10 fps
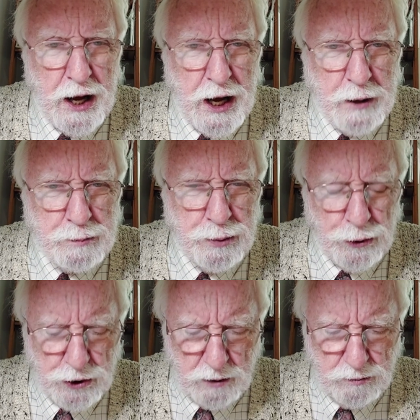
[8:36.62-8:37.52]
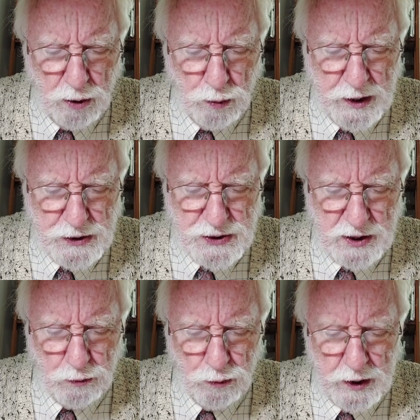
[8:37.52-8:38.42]
and put them away
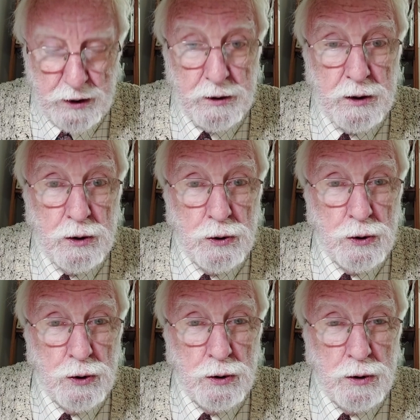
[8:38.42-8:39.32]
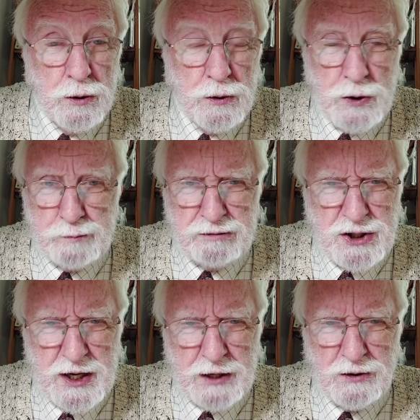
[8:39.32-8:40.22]
somewhere to
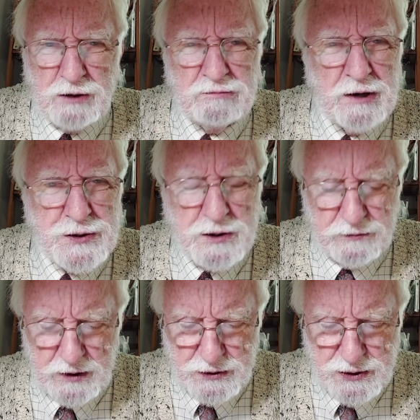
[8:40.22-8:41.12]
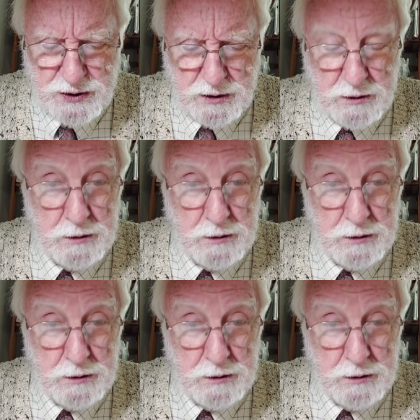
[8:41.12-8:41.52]
protect the rest of us.